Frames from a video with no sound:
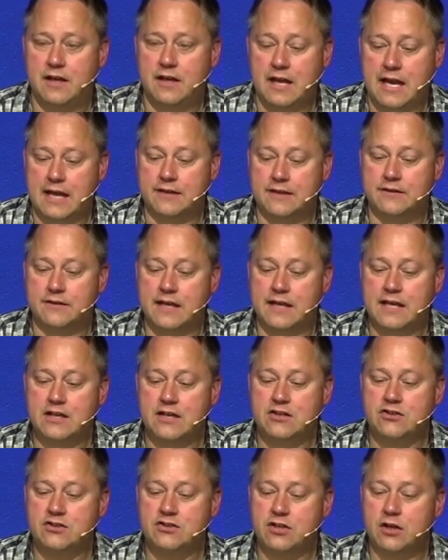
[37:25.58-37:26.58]
and
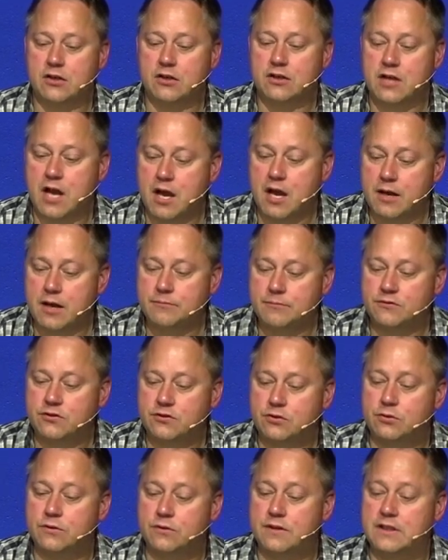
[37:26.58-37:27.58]
they shall come
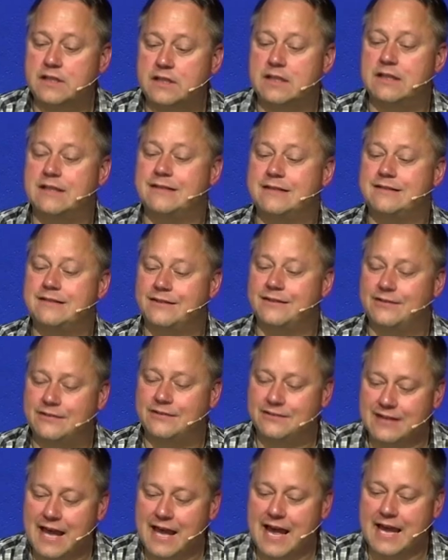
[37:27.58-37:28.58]
to the
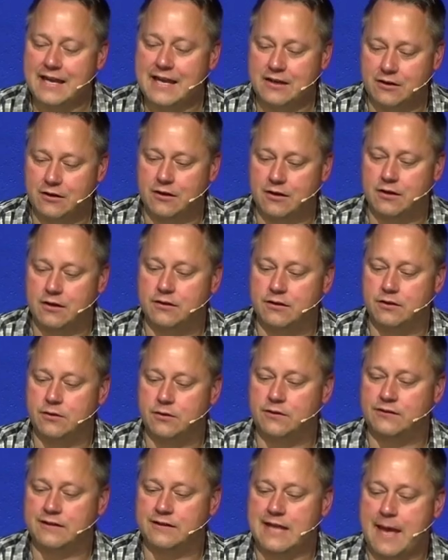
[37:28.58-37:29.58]
desire,
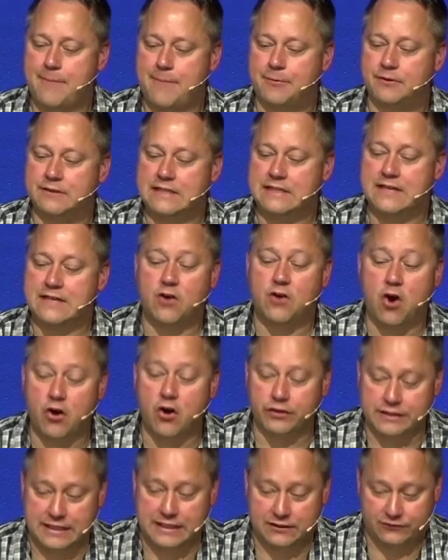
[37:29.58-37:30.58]
notice the capital D of all
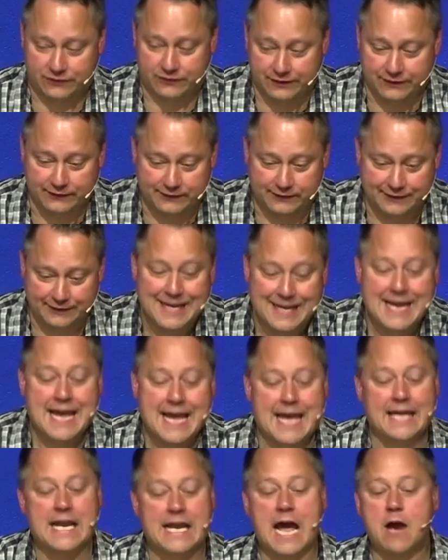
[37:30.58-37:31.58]
nations,
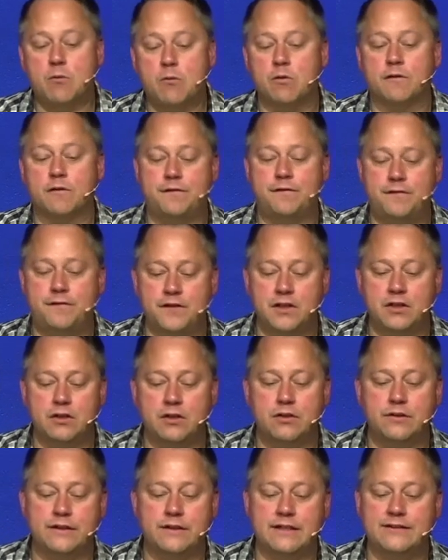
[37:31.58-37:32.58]
and I will
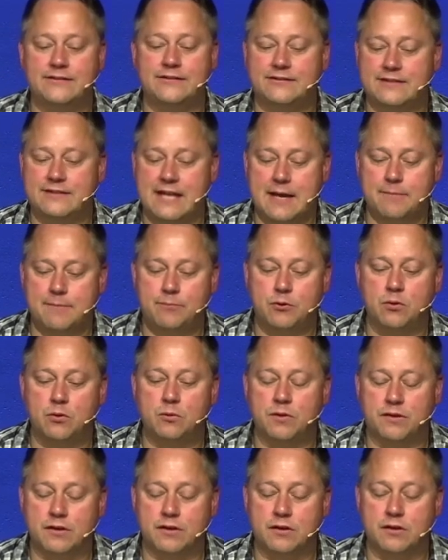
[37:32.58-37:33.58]
fill this temple
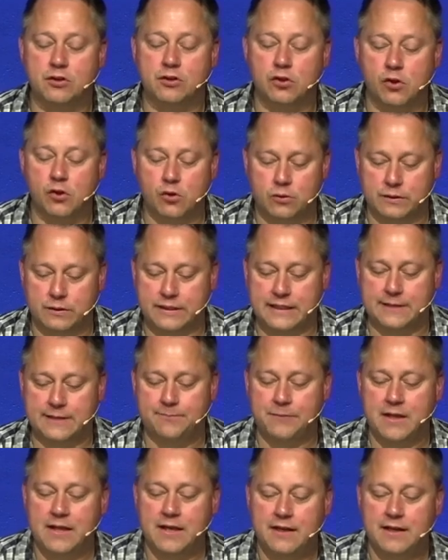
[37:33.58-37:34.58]
with glory.
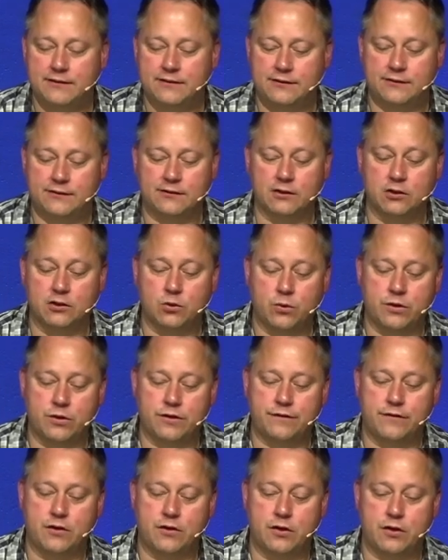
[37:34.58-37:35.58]
This is the Lord
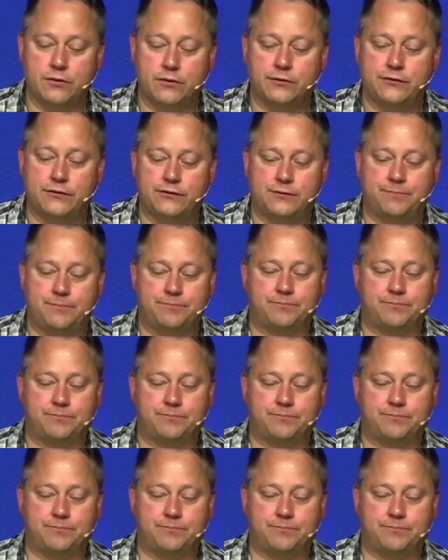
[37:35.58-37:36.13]
of hosts.